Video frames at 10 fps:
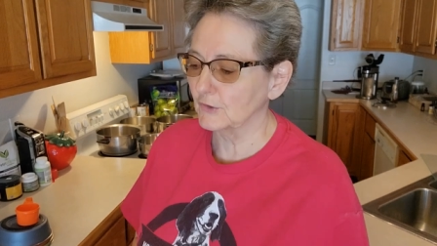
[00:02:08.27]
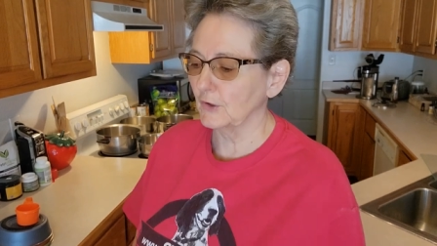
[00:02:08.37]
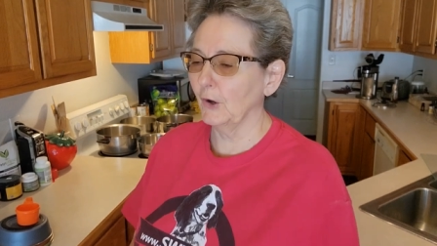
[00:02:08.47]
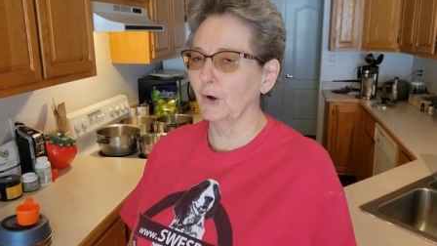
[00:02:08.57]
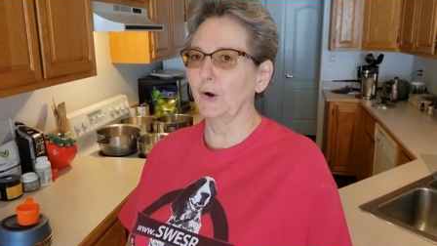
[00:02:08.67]

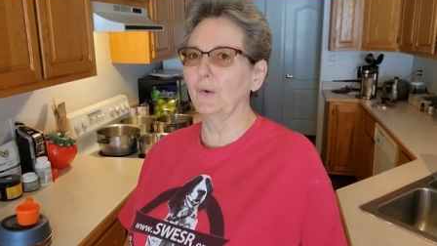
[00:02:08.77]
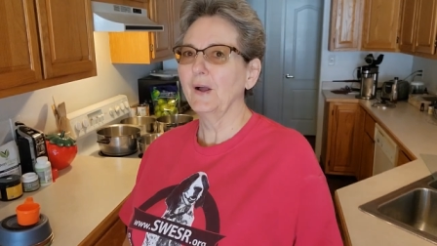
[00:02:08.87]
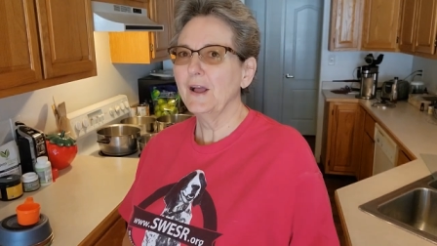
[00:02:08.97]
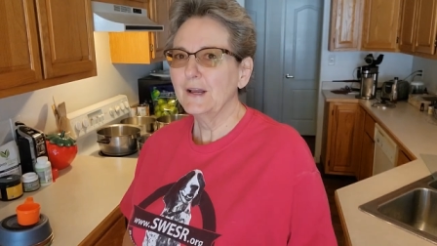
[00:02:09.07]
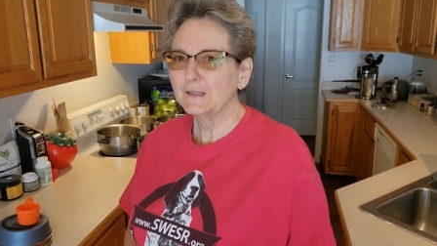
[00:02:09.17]
So,
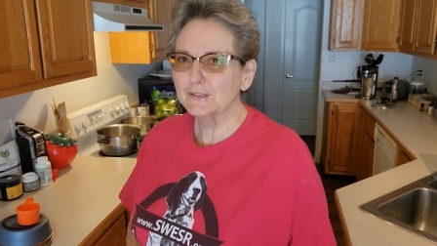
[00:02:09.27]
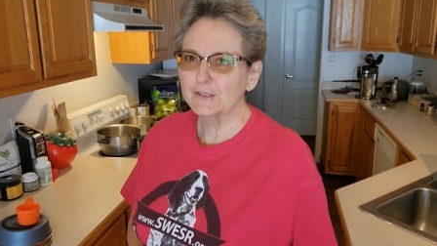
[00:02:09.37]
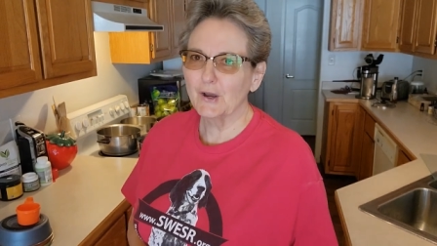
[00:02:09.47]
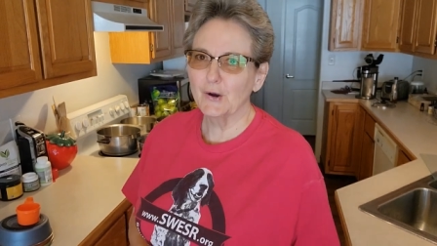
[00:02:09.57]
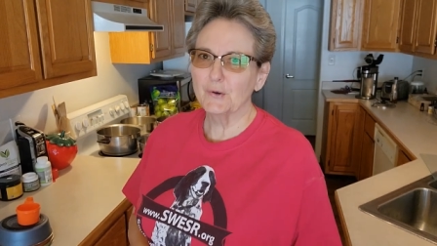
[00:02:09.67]

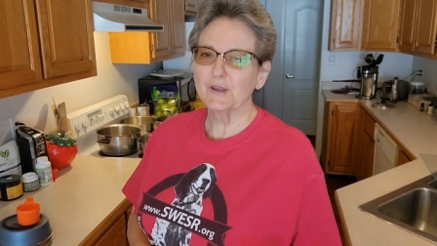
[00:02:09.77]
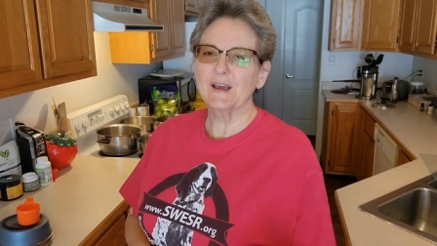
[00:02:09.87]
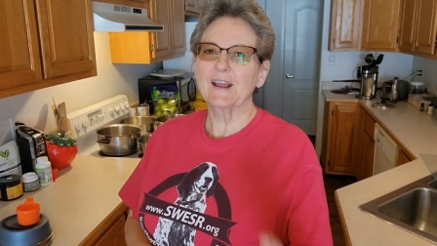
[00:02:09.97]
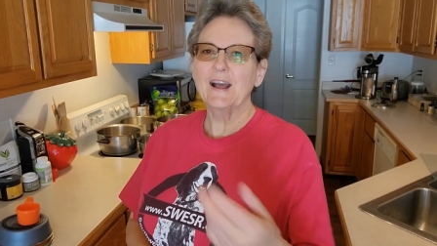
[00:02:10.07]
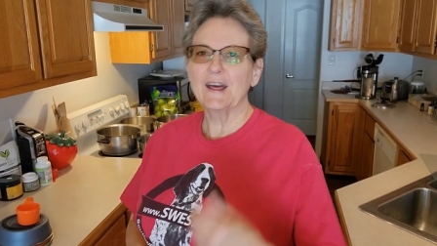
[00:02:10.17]
so you
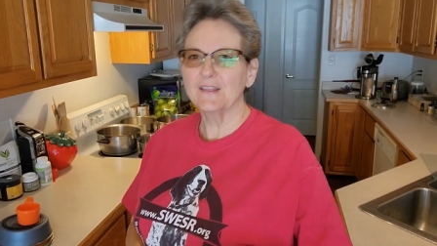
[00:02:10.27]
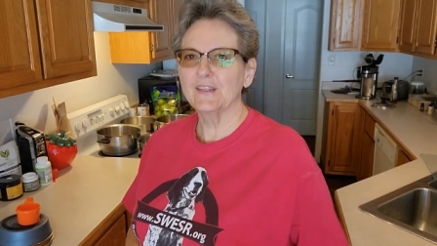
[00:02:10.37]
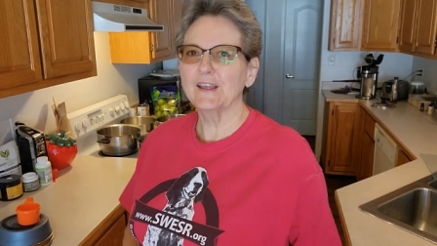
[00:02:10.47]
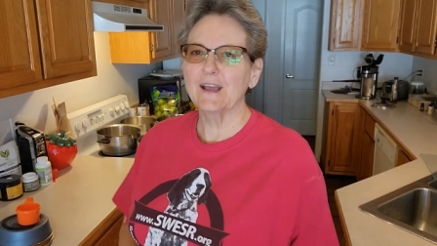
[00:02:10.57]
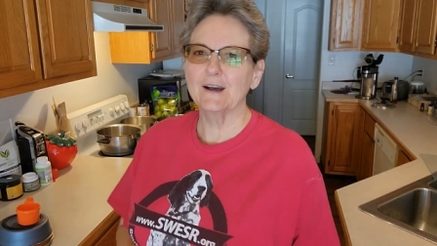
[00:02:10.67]
got to kind of
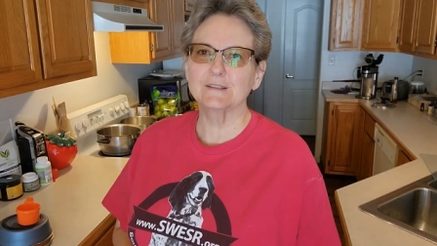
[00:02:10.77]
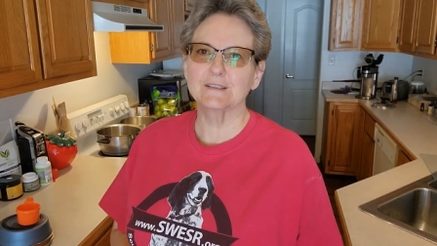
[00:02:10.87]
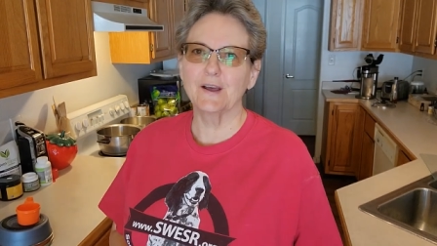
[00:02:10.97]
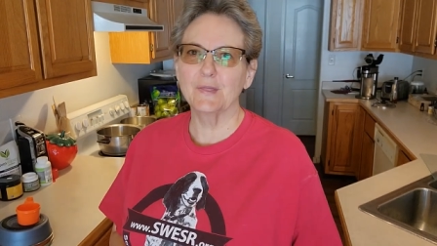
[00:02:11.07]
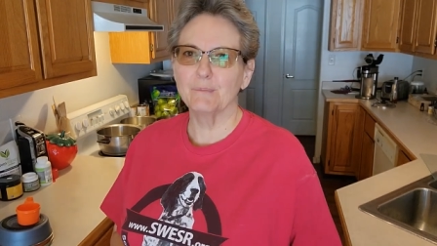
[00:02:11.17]
think
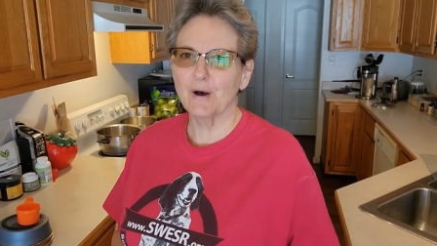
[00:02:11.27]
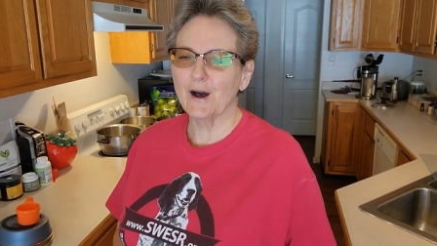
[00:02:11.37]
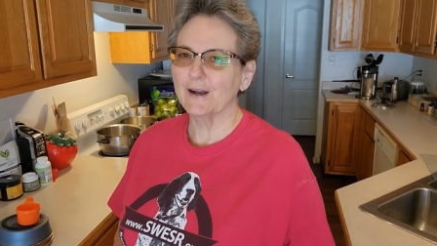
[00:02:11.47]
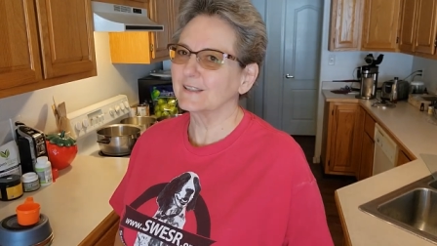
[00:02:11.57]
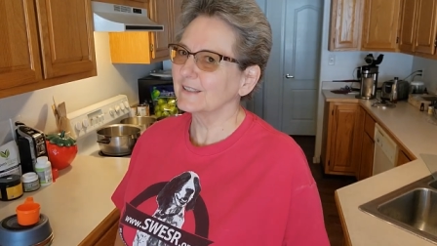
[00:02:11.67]
outside the
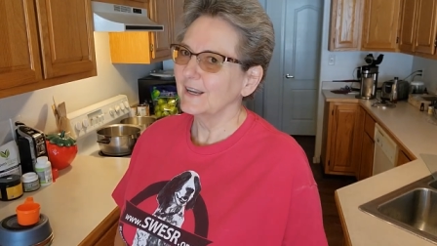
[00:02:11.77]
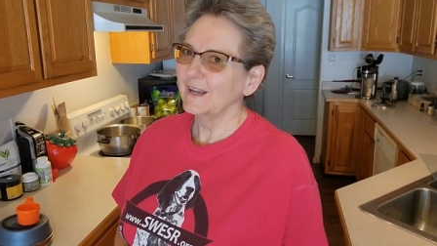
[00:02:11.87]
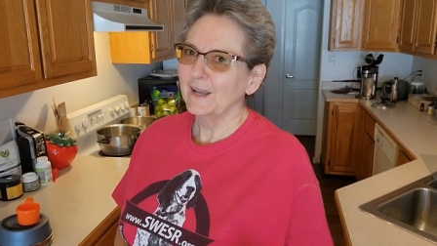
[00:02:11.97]
box.